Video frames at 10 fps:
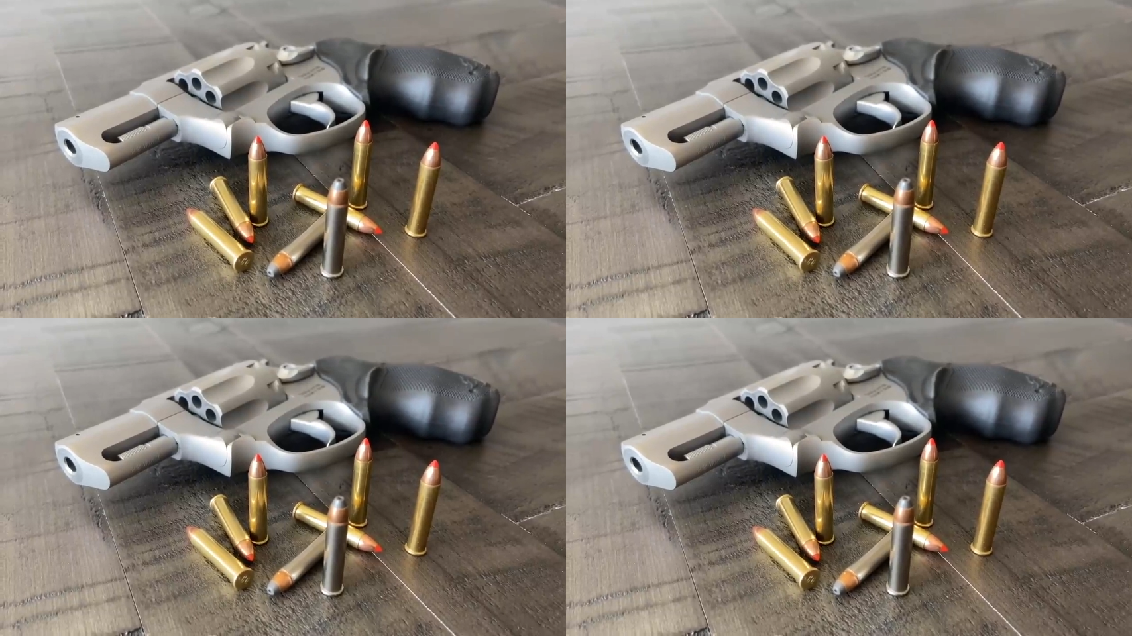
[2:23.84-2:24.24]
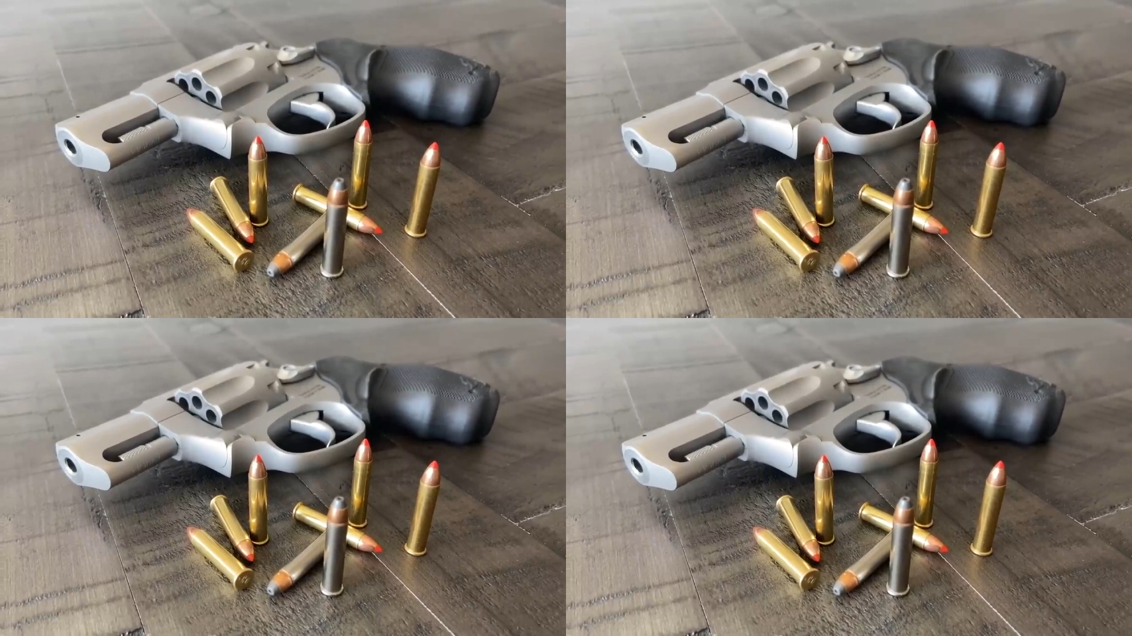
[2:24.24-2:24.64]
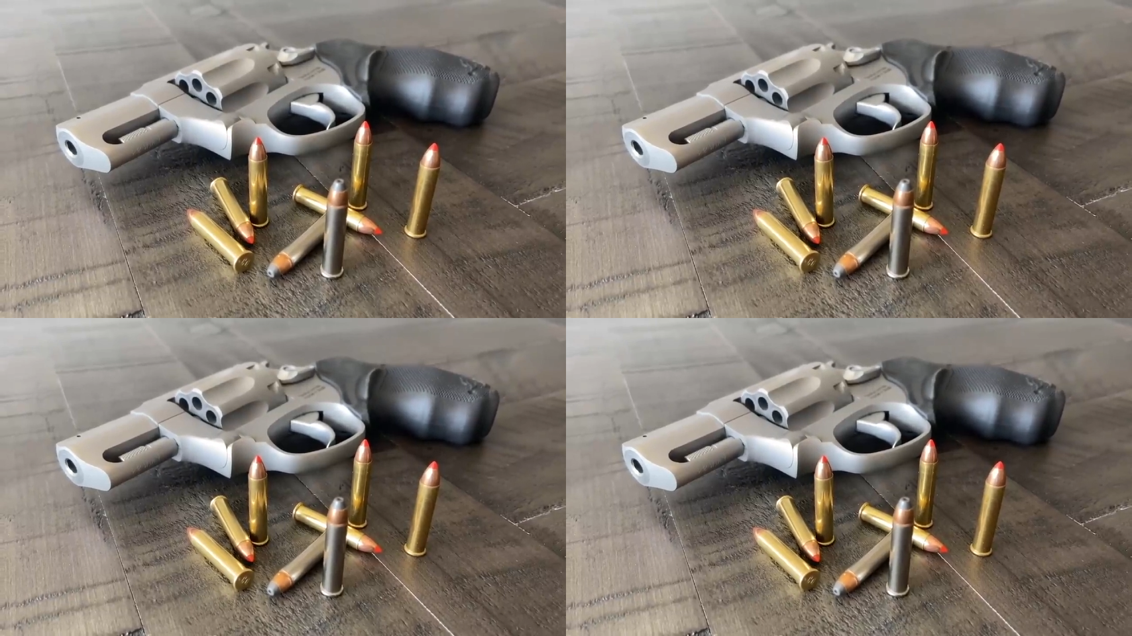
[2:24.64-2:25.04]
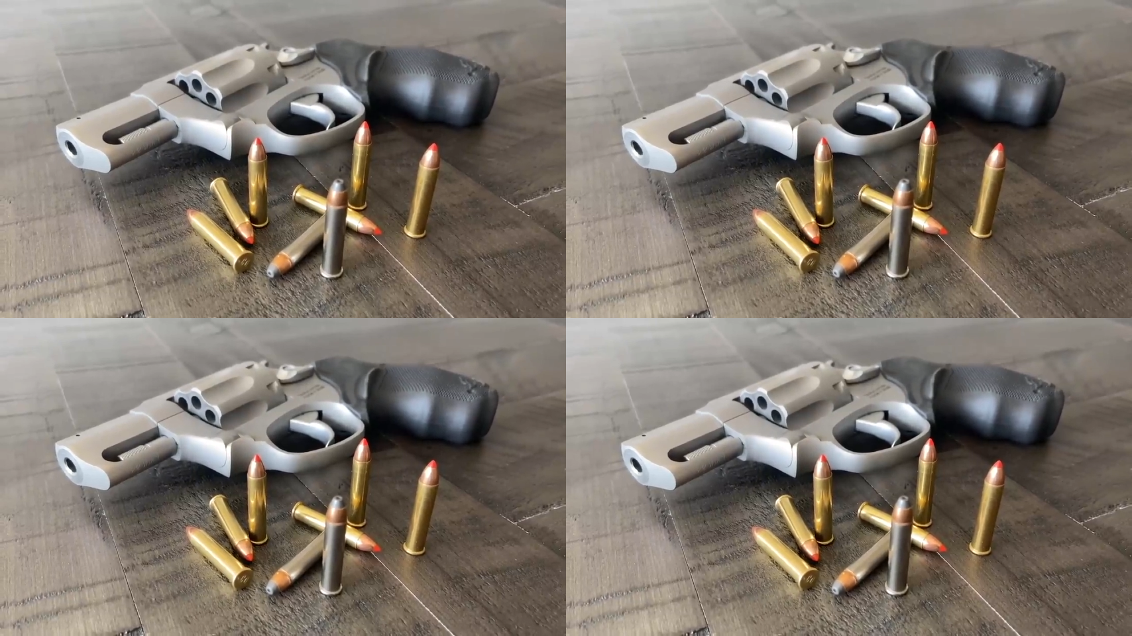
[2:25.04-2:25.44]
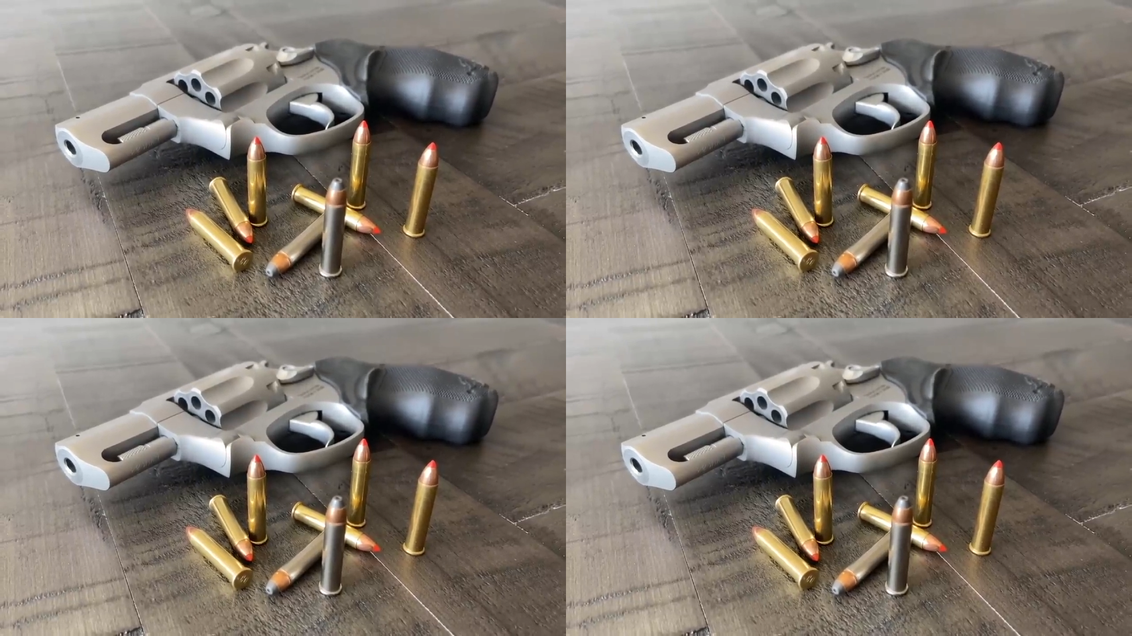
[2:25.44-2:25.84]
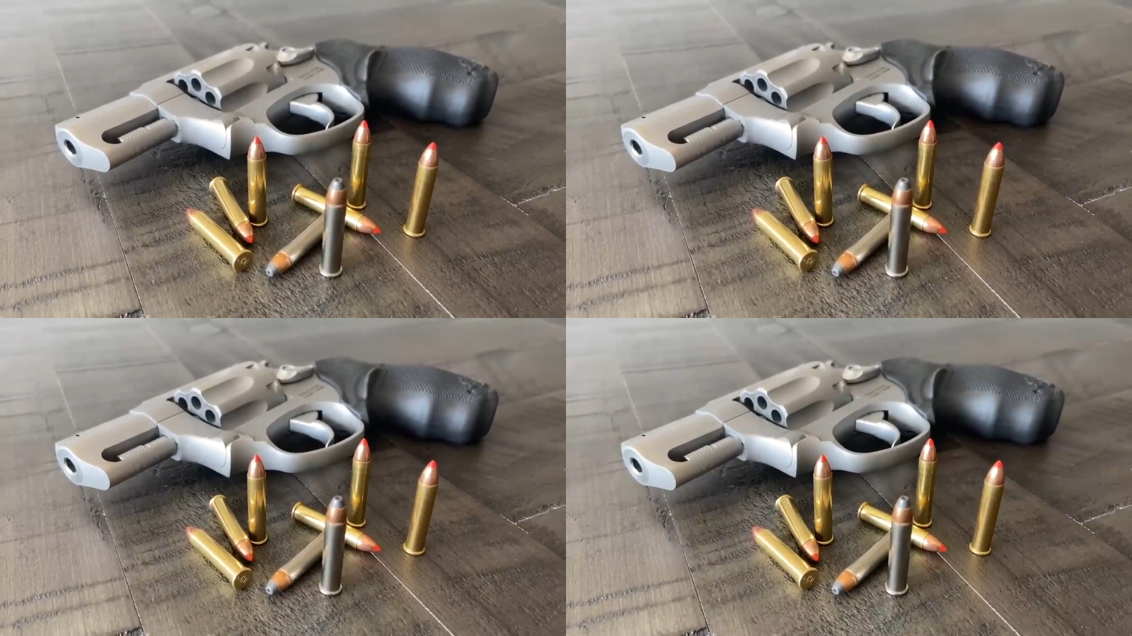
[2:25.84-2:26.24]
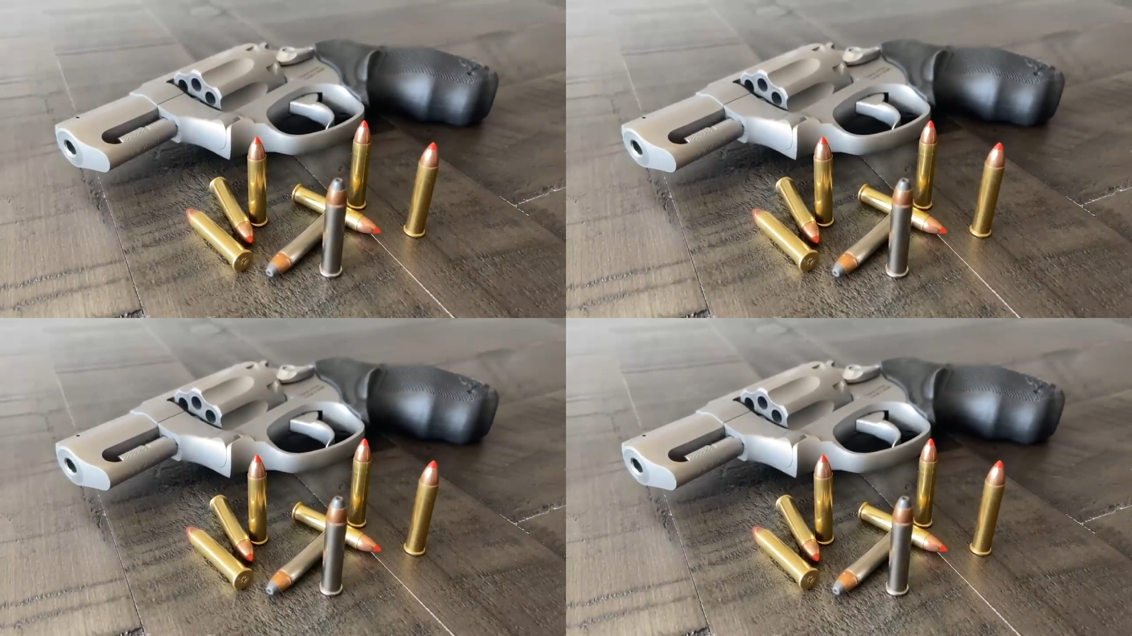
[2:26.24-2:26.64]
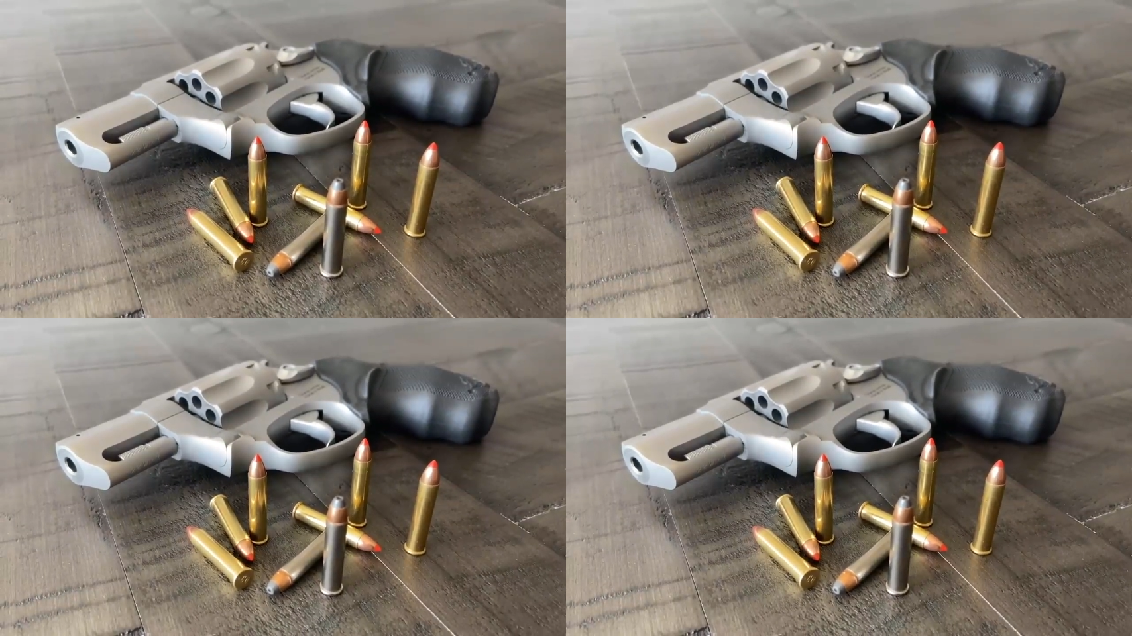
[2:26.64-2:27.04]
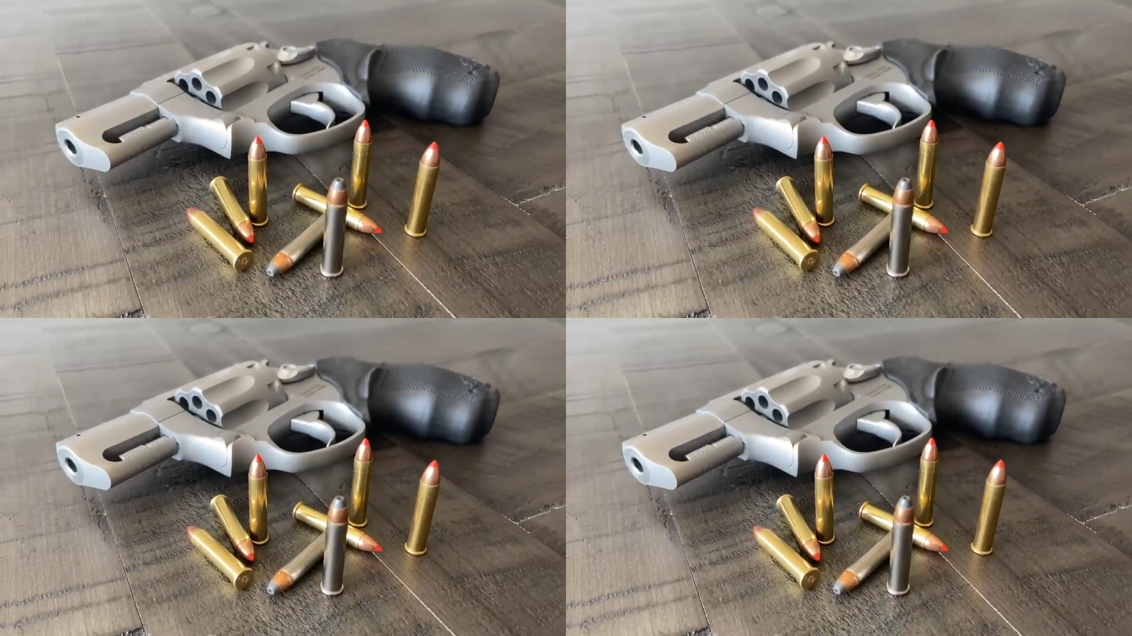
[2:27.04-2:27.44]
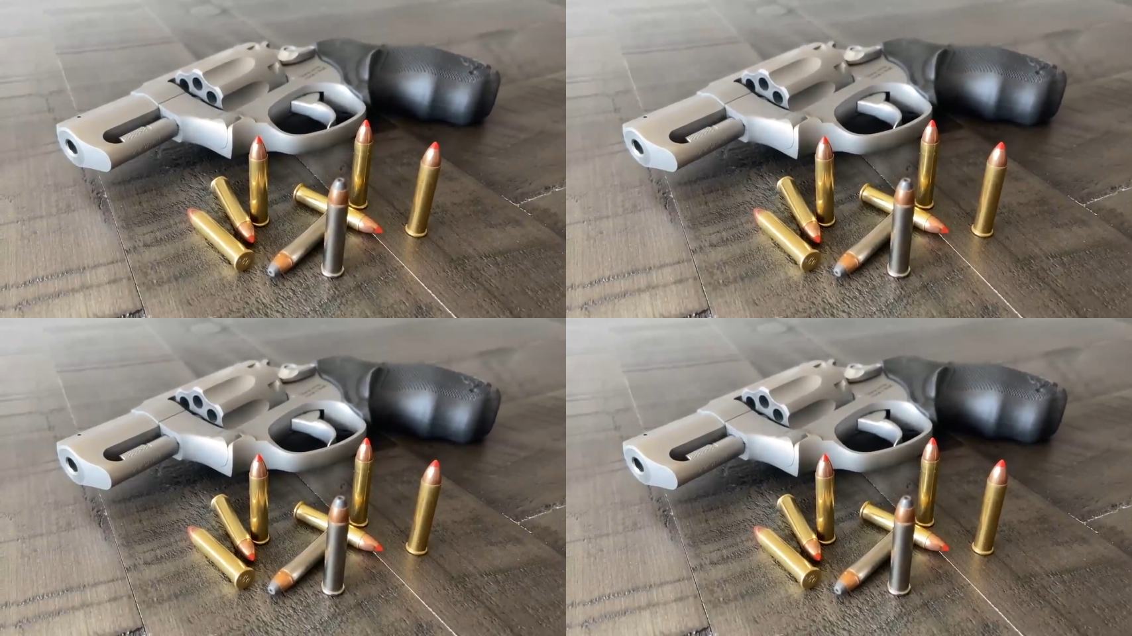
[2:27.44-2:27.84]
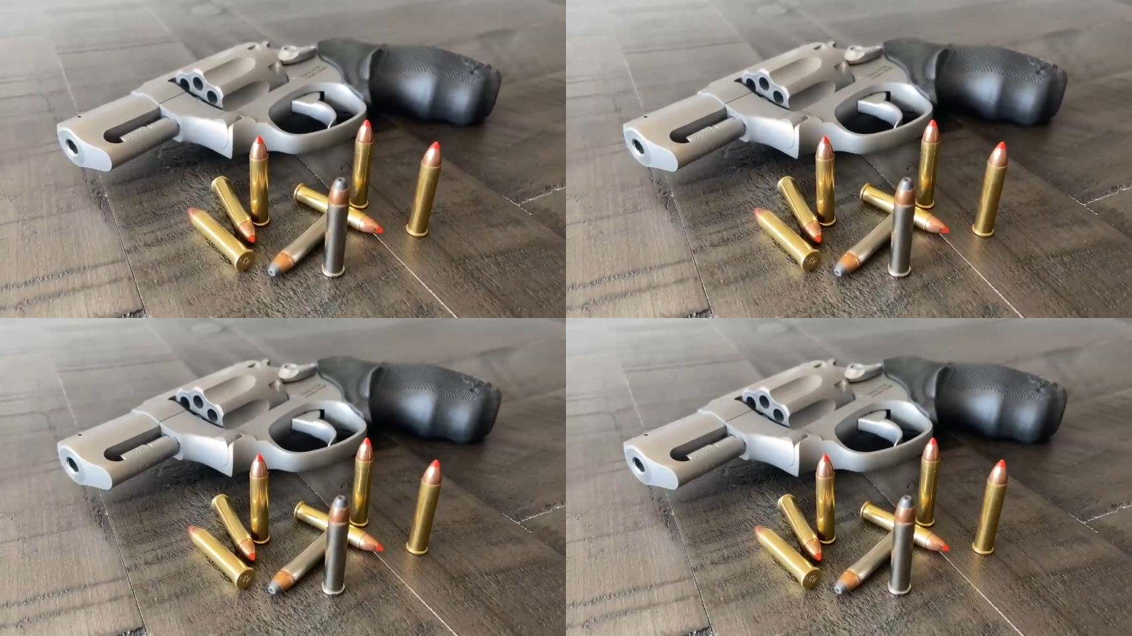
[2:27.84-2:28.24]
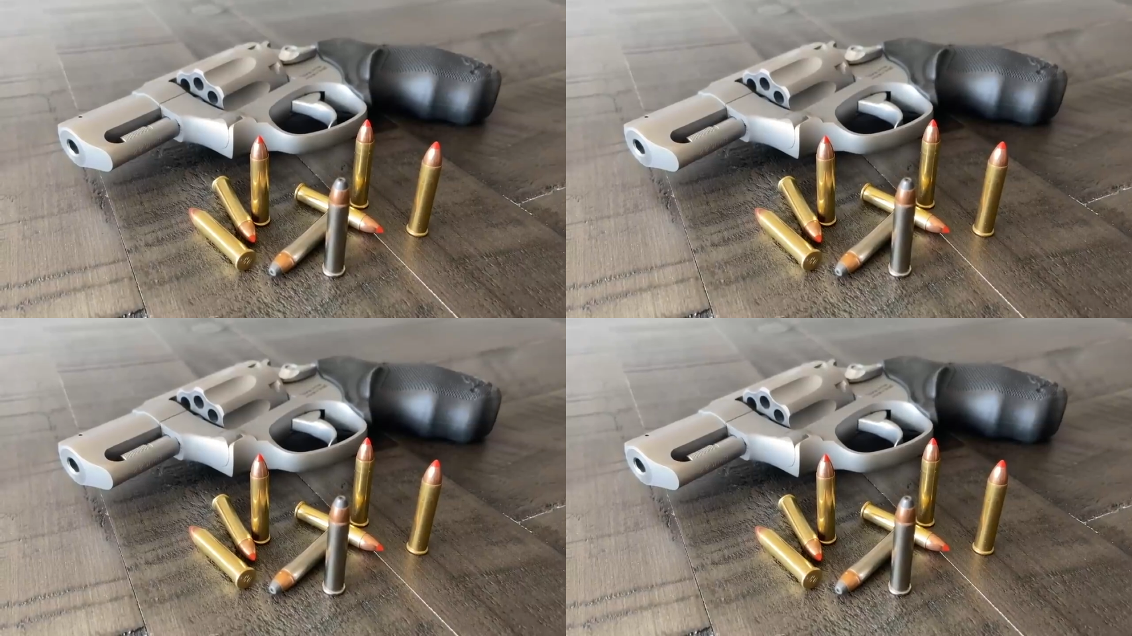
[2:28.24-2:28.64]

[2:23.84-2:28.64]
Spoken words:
Nobody's mouth can be seen.